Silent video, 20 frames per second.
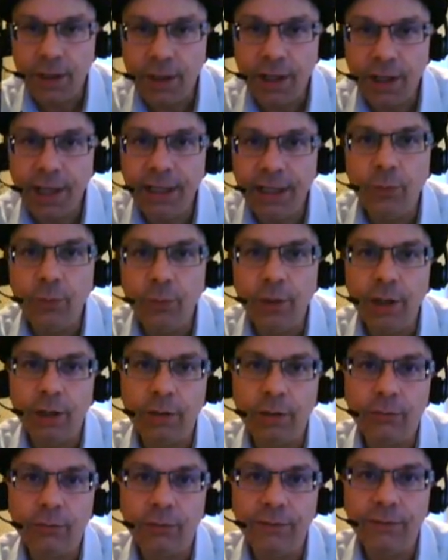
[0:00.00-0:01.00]

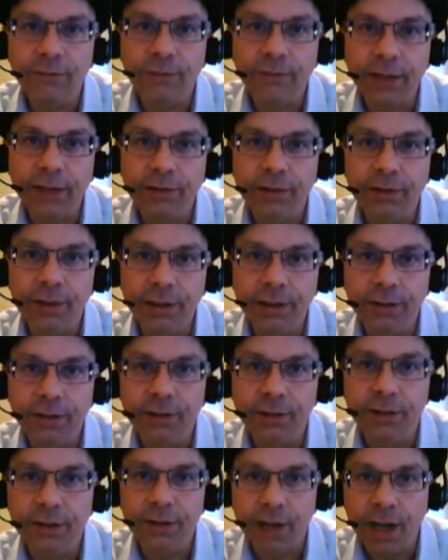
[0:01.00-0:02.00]
anywhere reflected
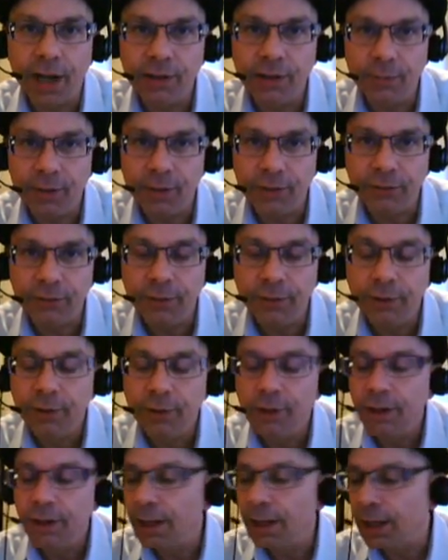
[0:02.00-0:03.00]
in the document.
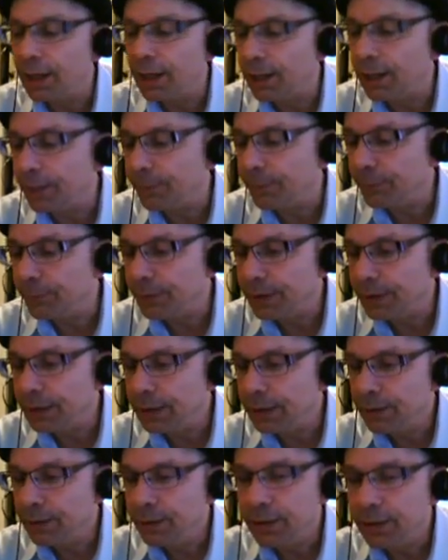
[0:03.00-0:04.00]

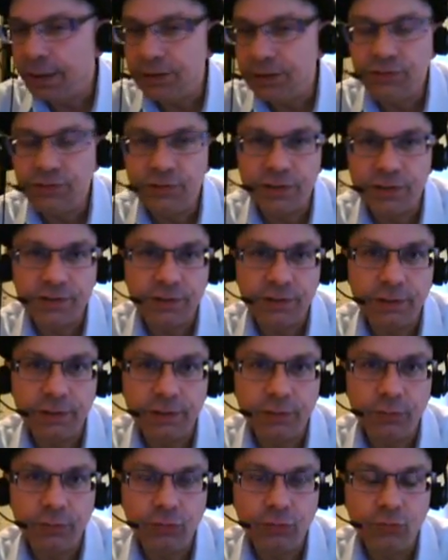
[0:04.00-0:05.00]
It's just
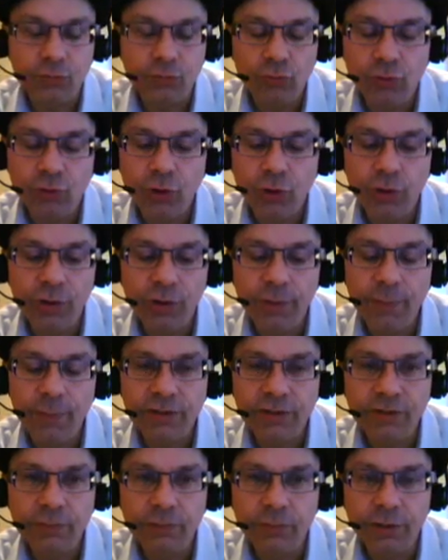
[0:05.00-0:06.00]
the only
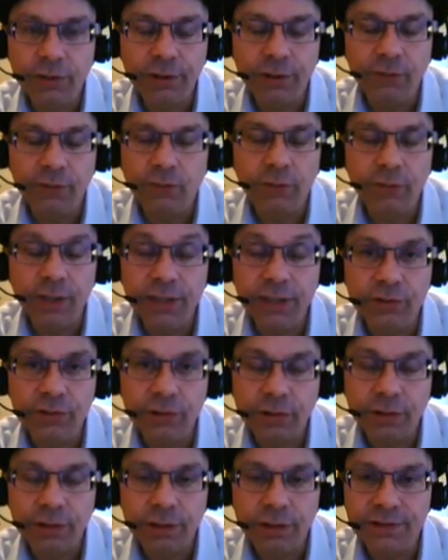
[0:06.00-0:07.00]
mention really of
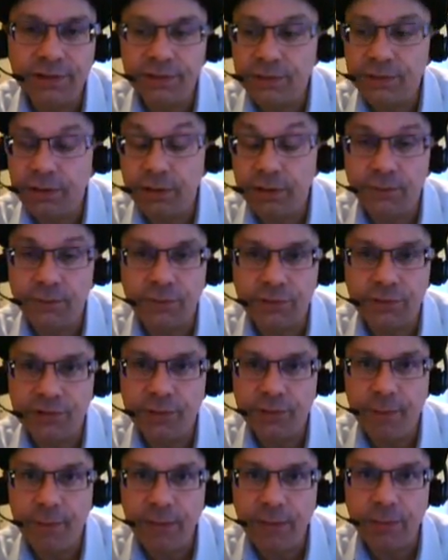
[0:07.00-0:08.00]
religion is in the
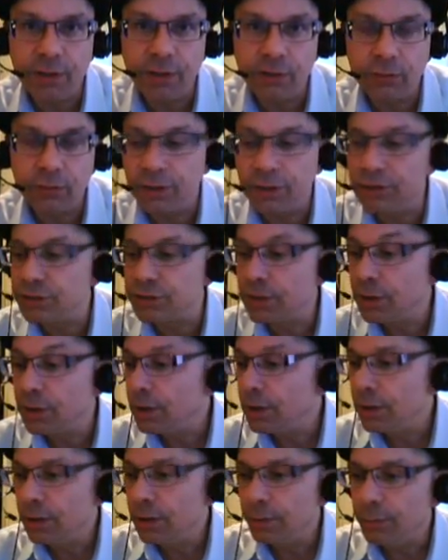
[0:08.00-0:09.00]
First Amendment, which
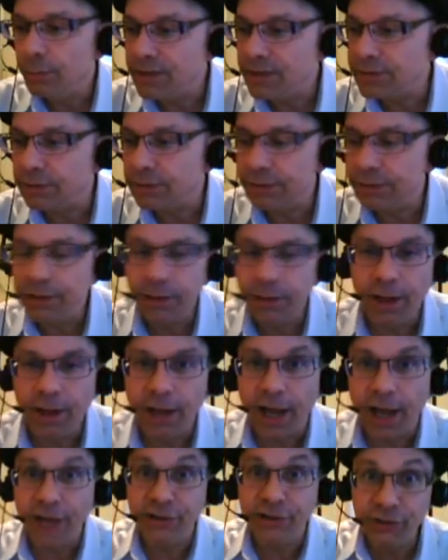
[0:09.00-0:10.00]
basically
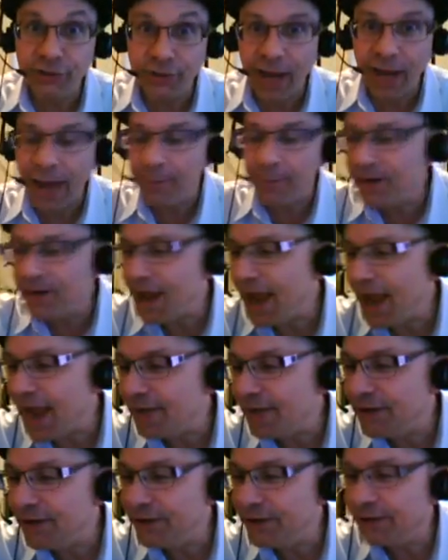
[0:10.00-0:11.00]
I do happen to
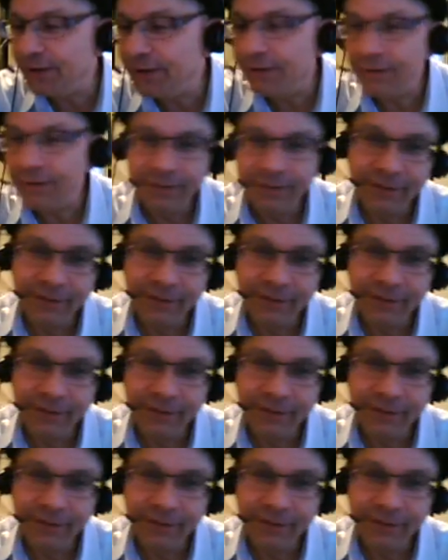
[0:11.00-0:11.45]
have here